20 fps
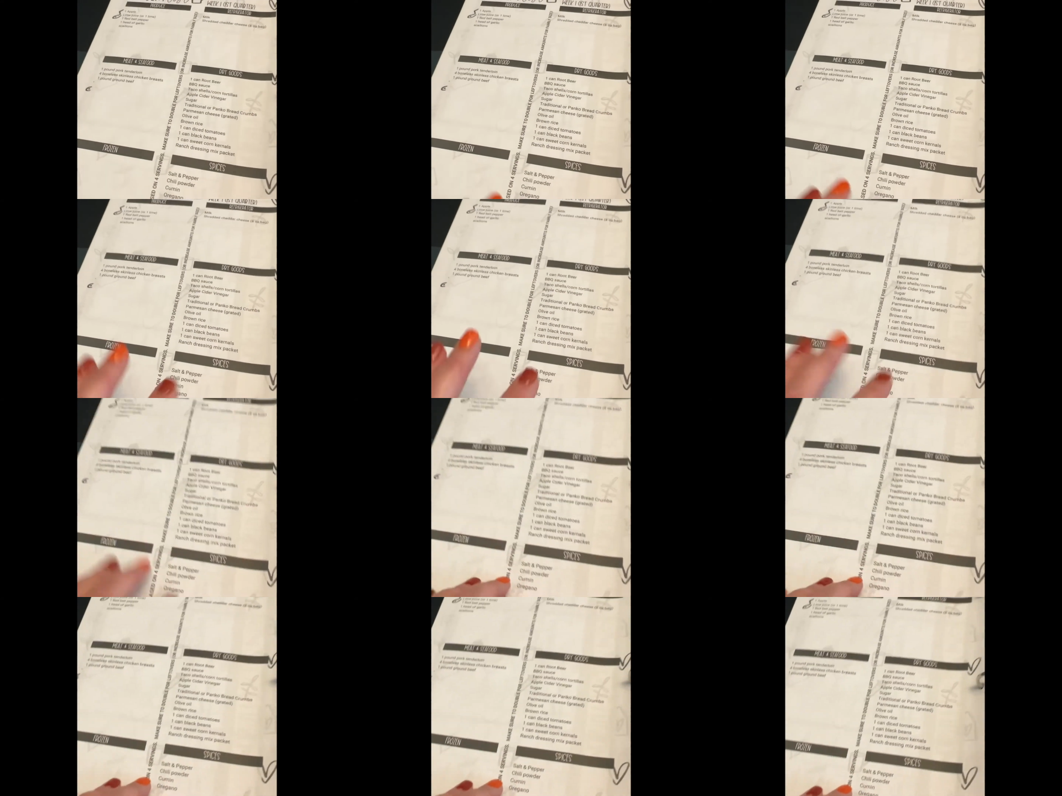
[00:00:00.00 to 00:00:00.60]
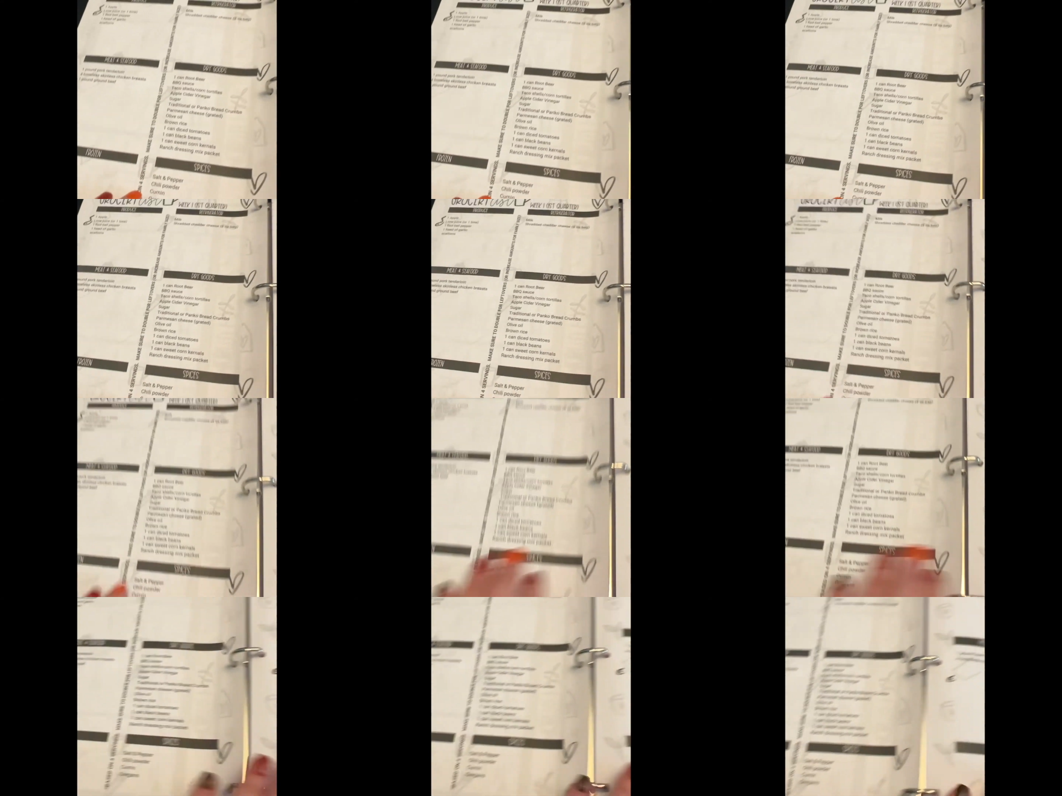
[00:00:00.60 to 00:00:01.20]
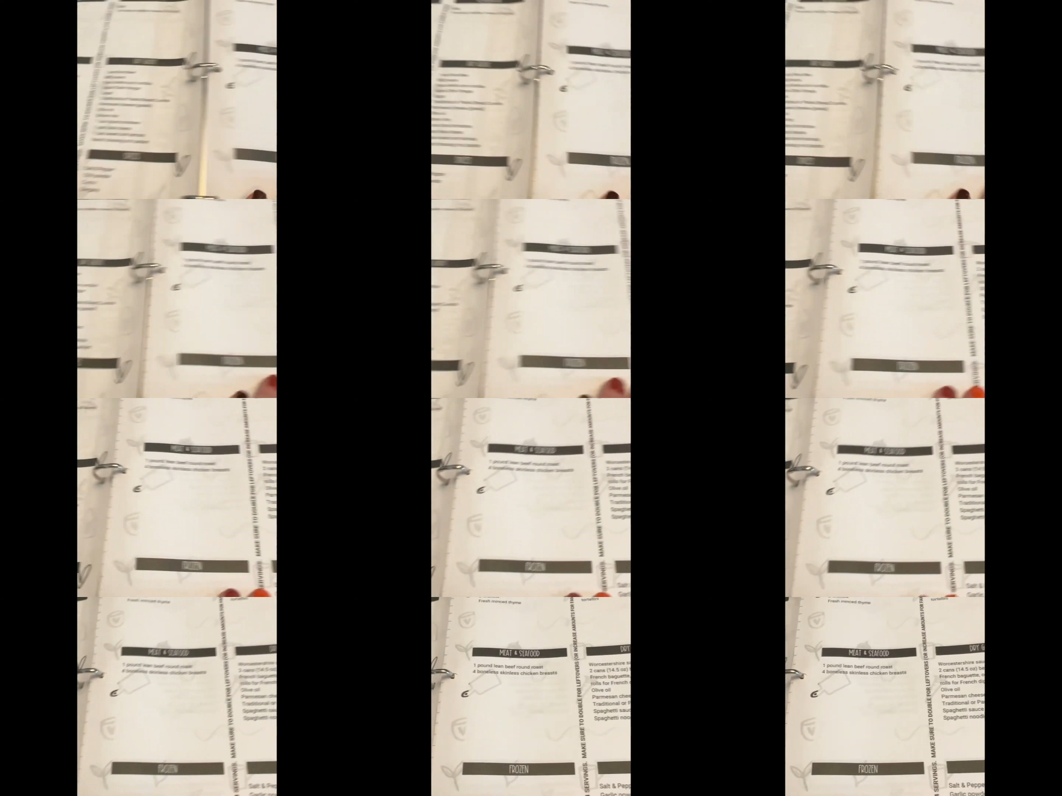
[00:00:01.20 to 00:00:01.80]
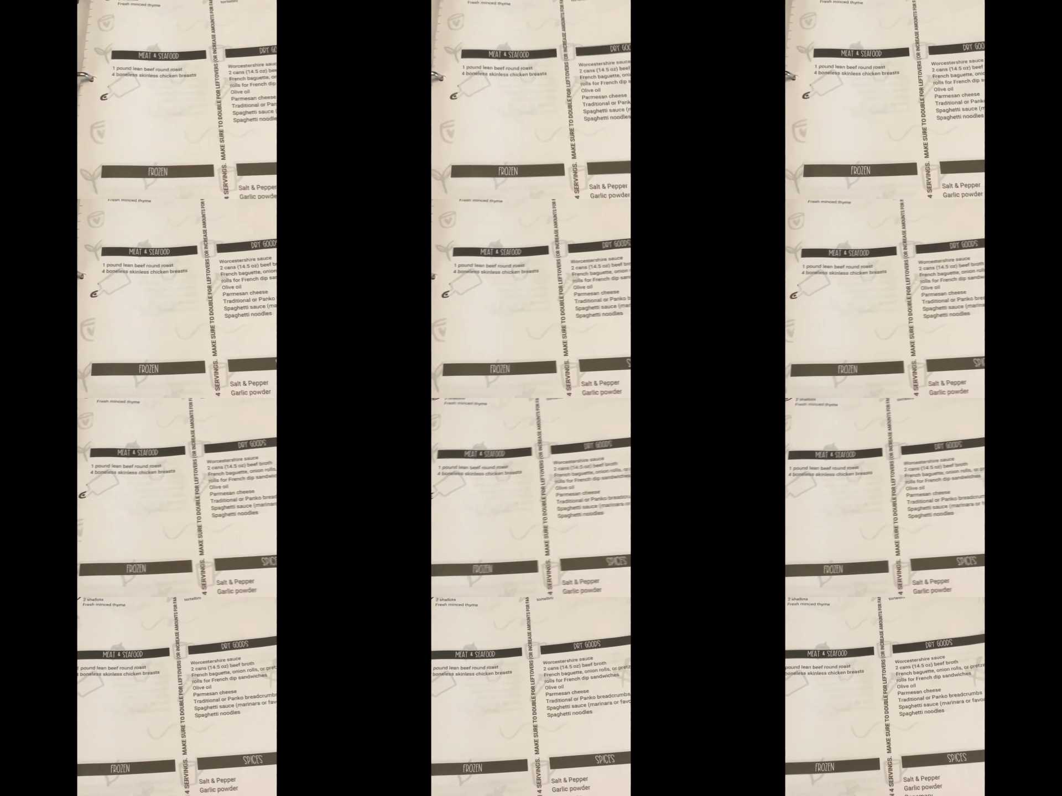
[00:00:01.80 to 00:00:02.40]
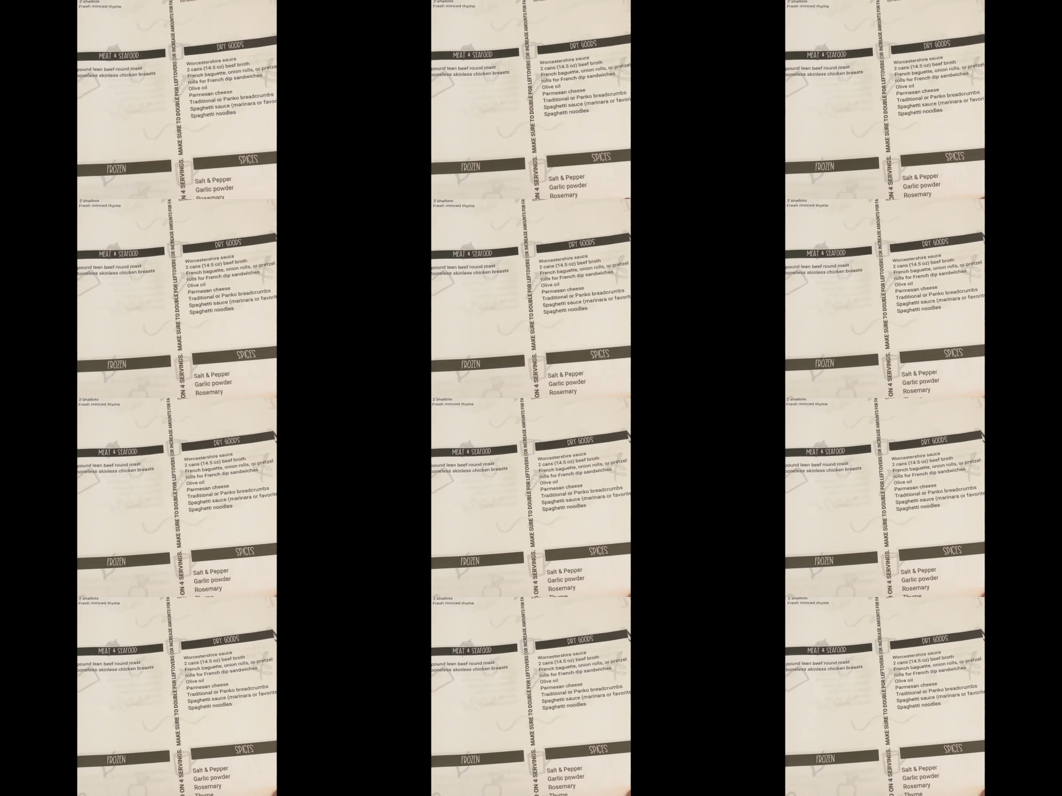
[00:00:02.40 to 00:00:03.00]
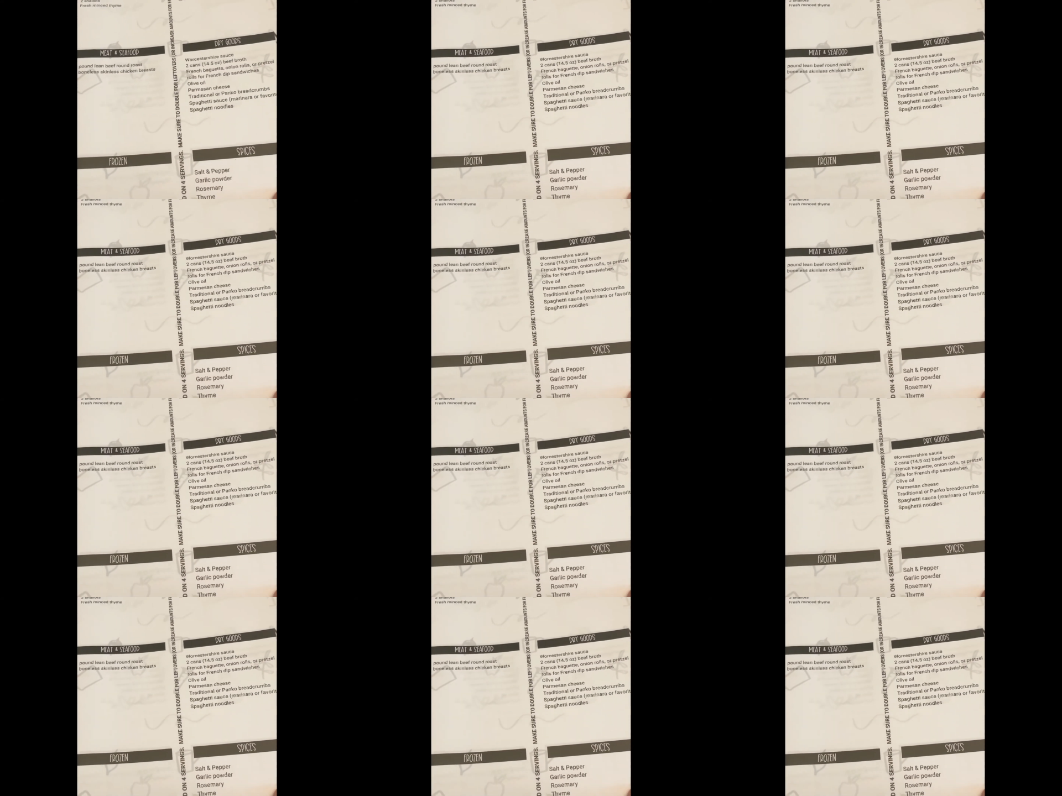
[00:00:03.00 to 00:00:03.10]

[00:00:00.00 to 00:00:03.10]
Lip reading: [unreadable: no face in view]